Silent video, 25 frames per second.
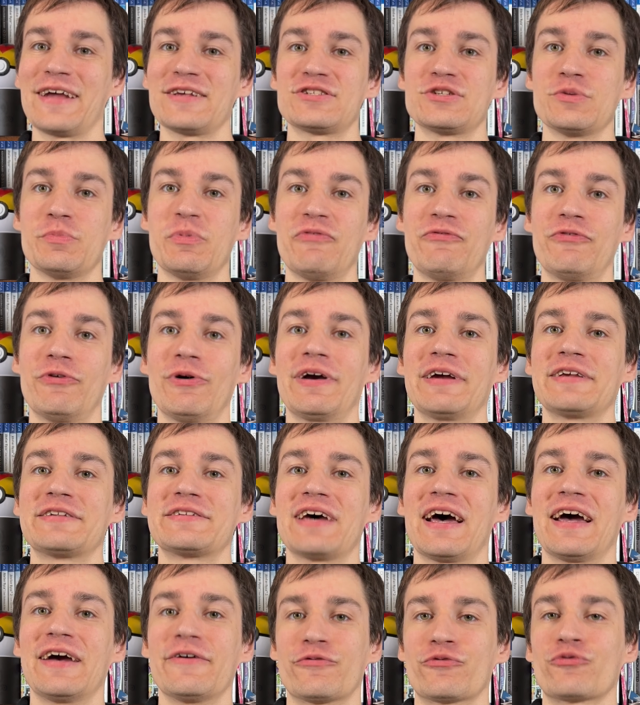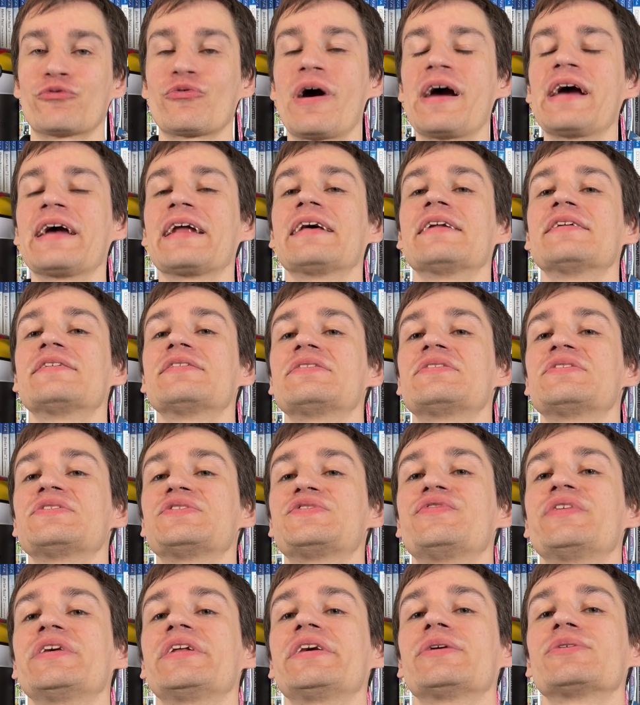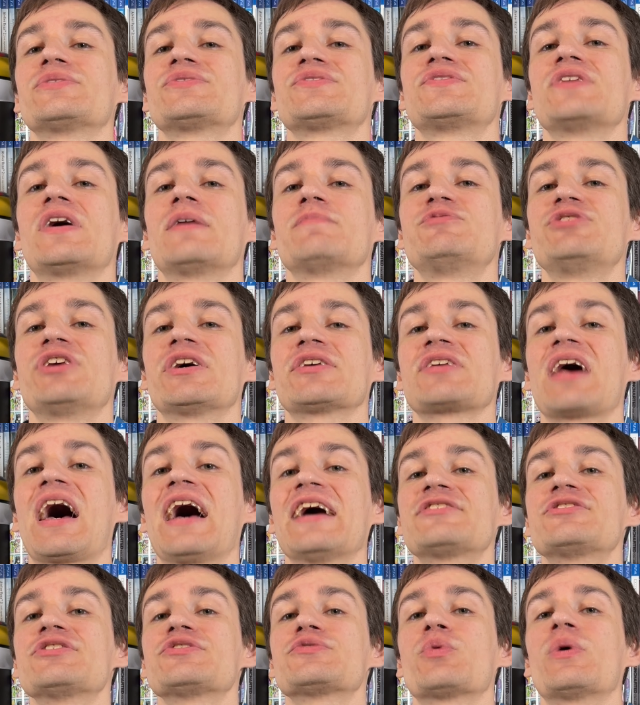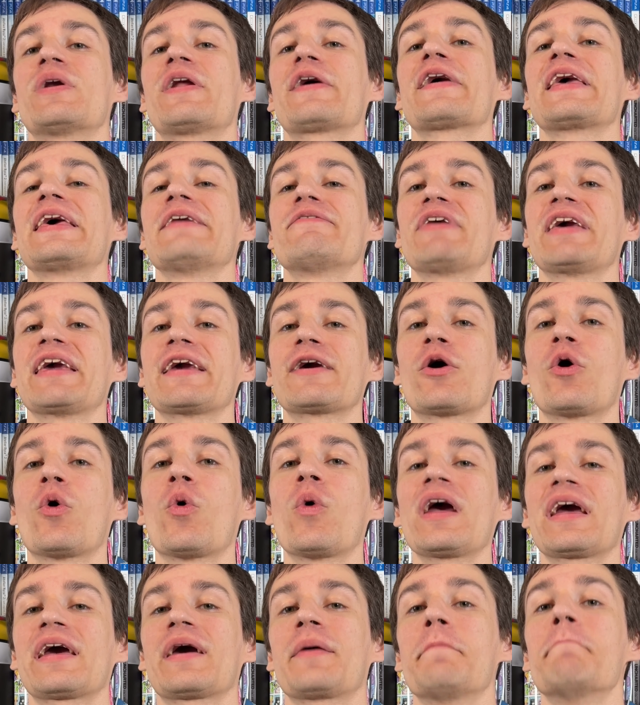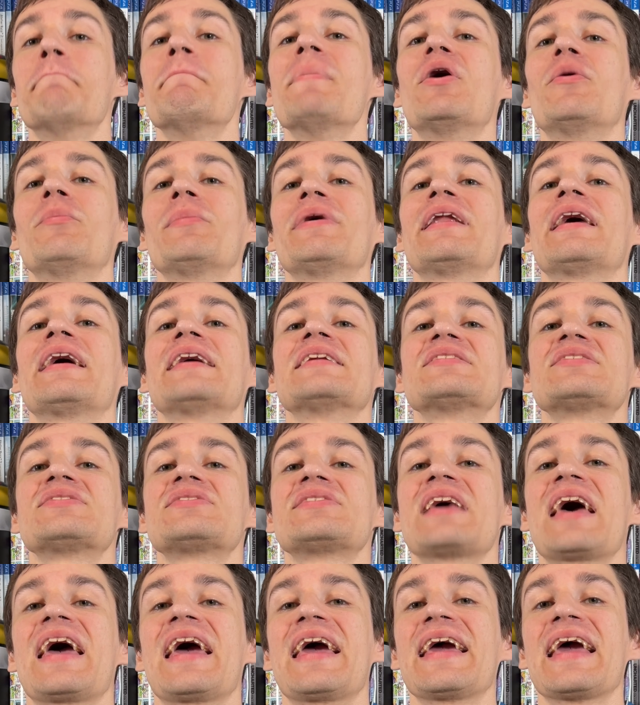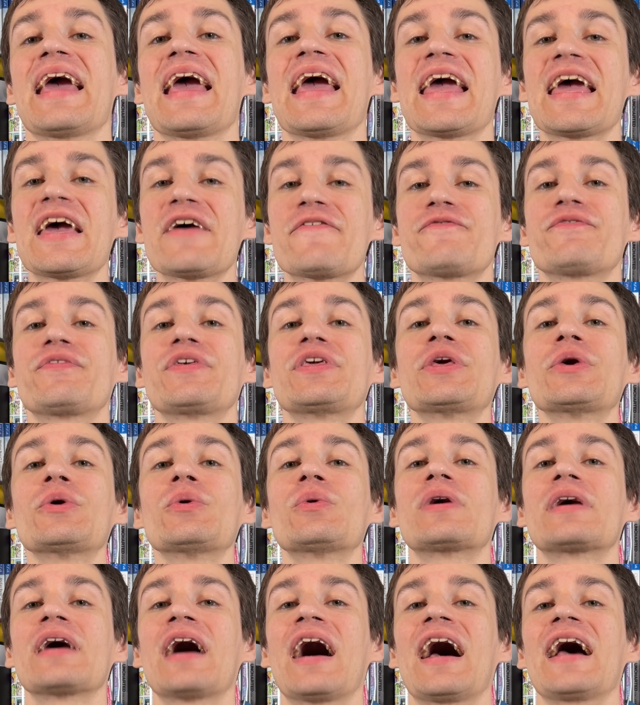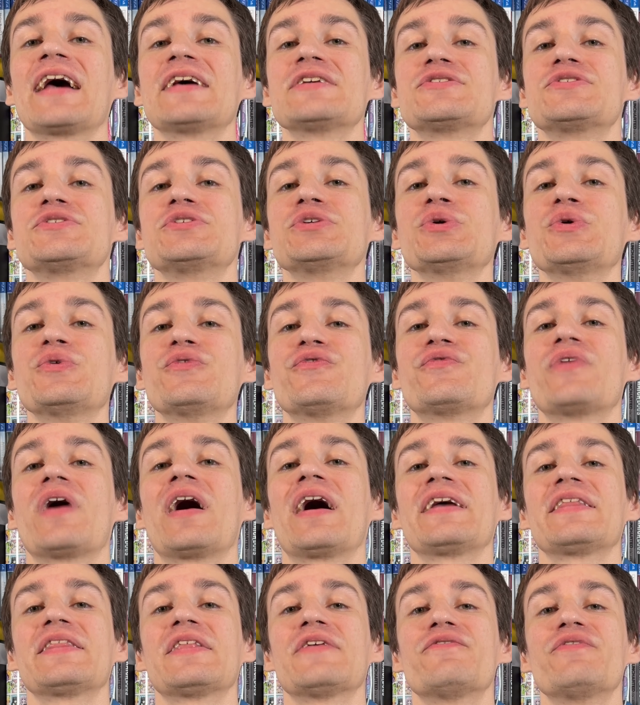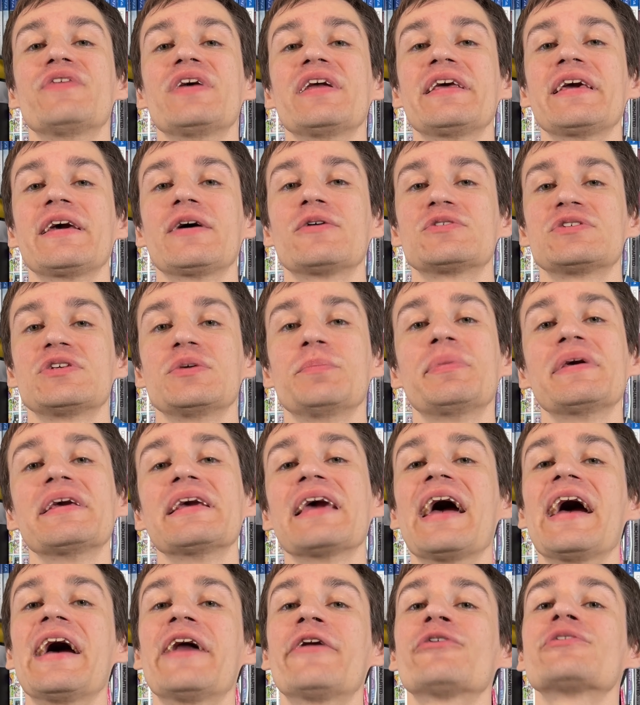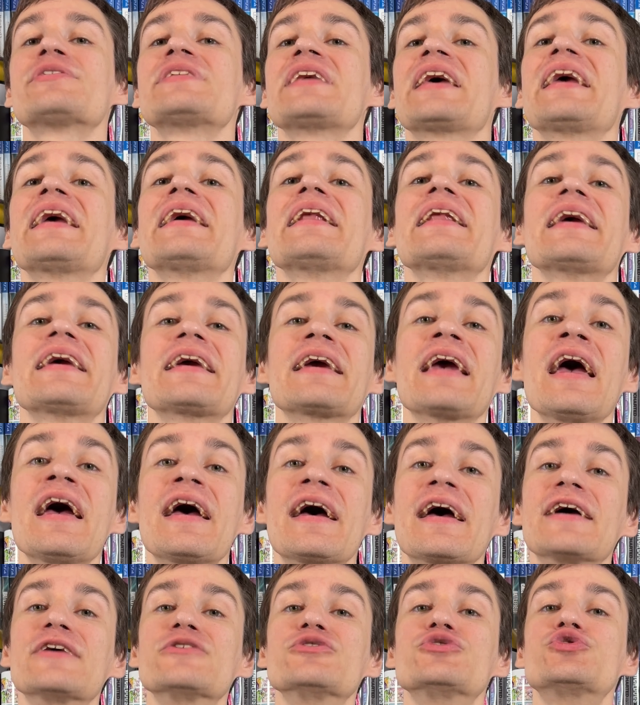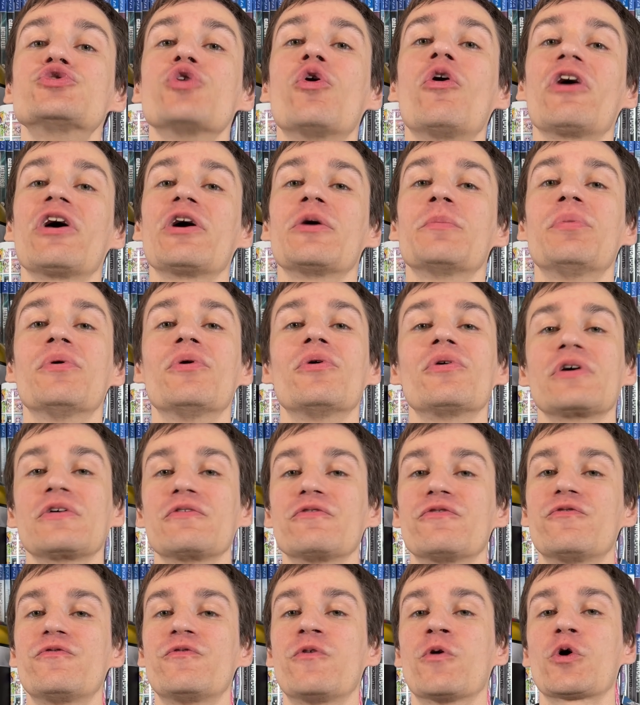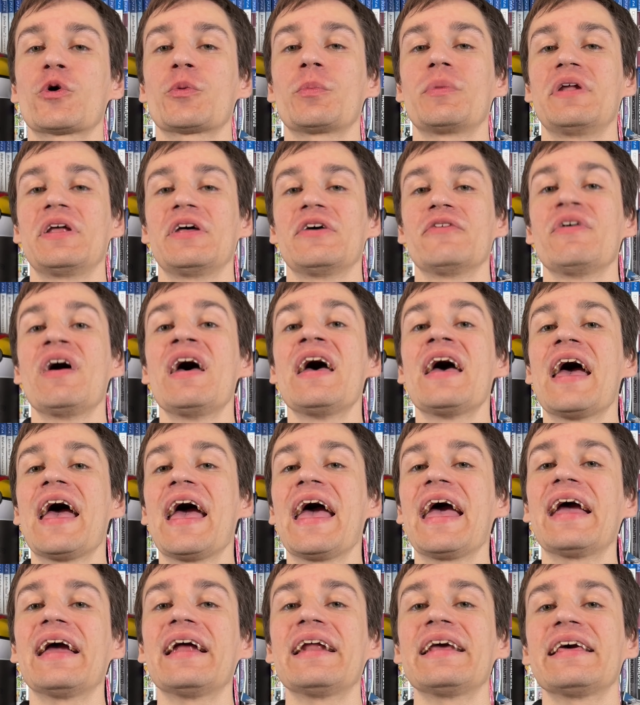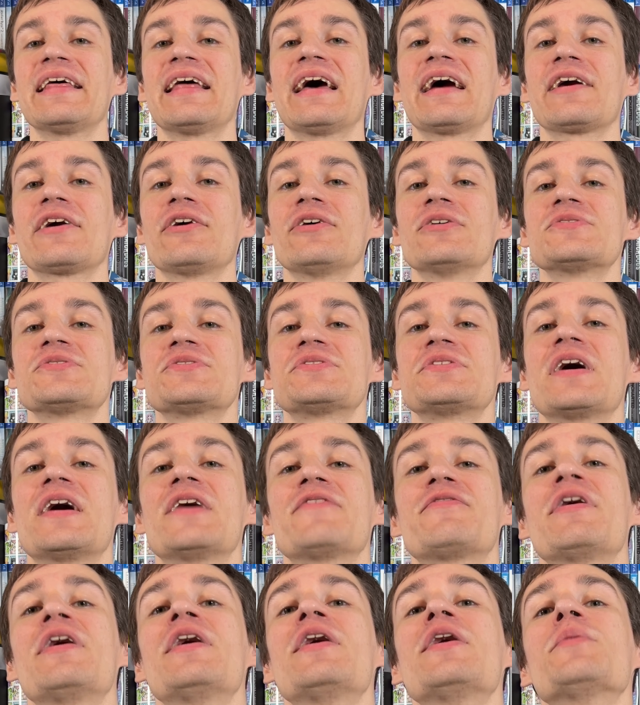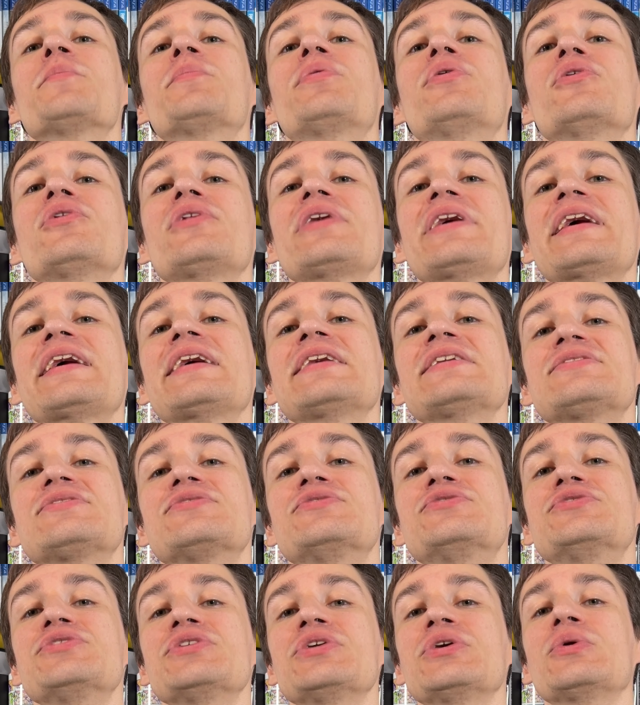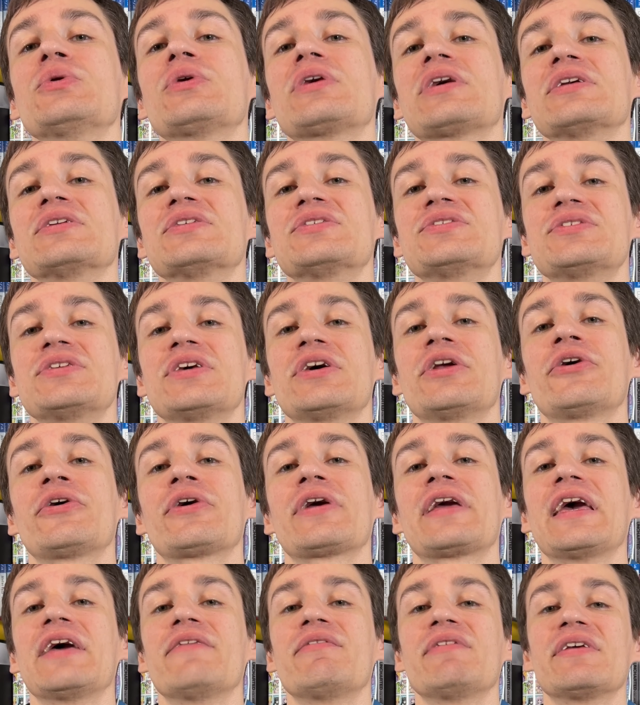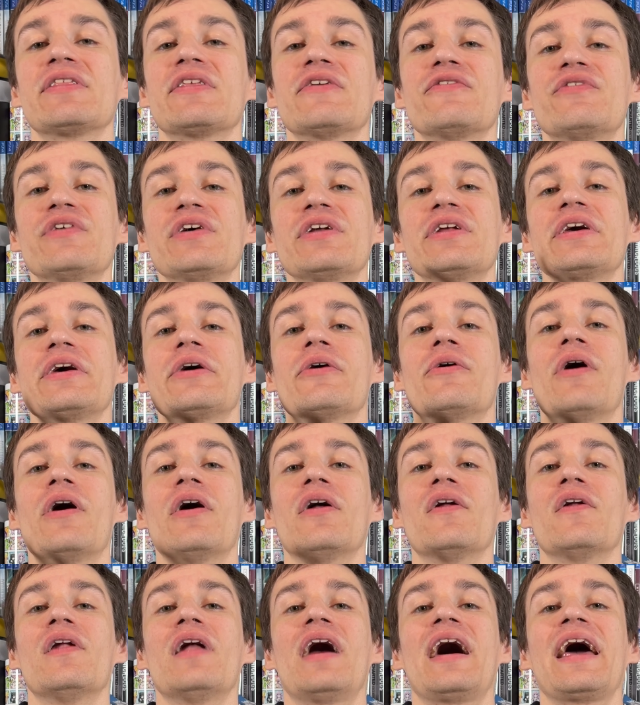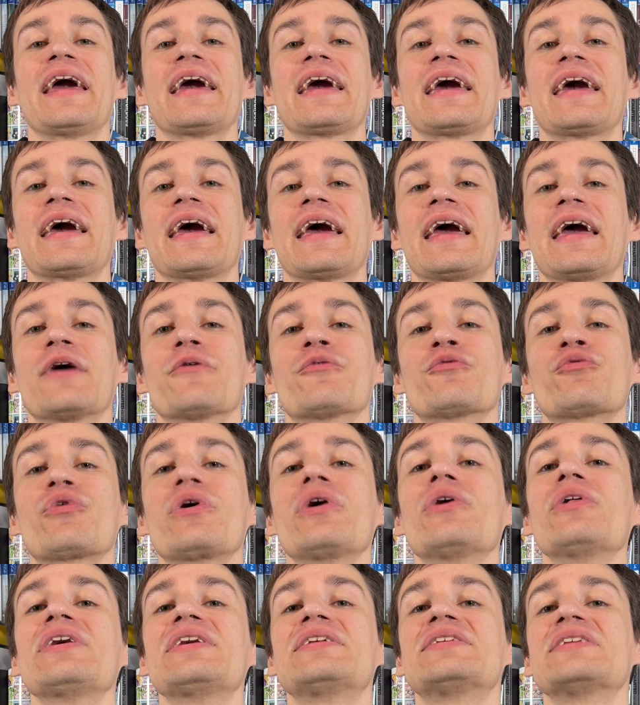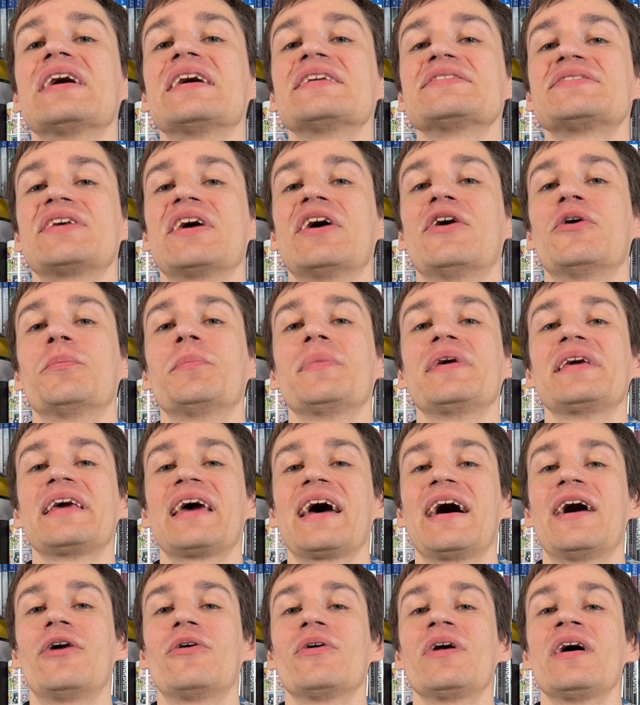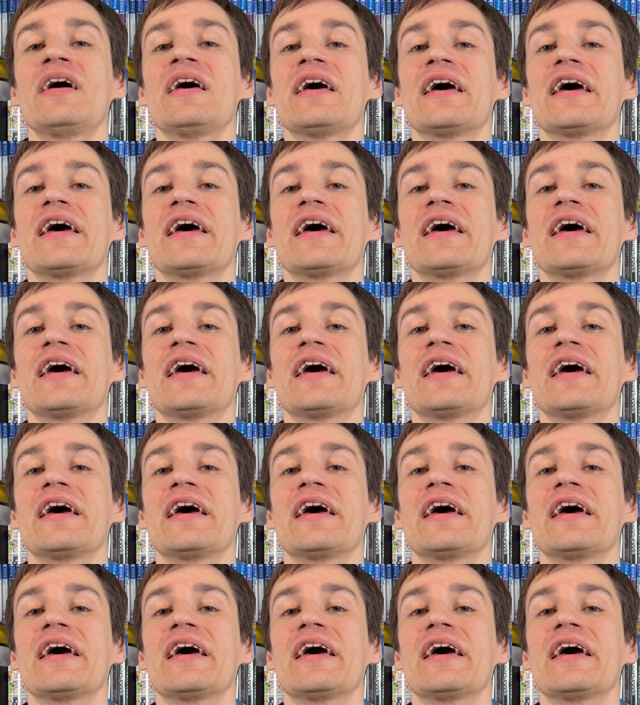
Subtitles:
so before I dive right into this video subject, I just want to give a quick moment and say, if you guys do find the video to be entertaining, enjoyable, informative, any of that good stuff, please do consider giving the video a like. It really does help me out.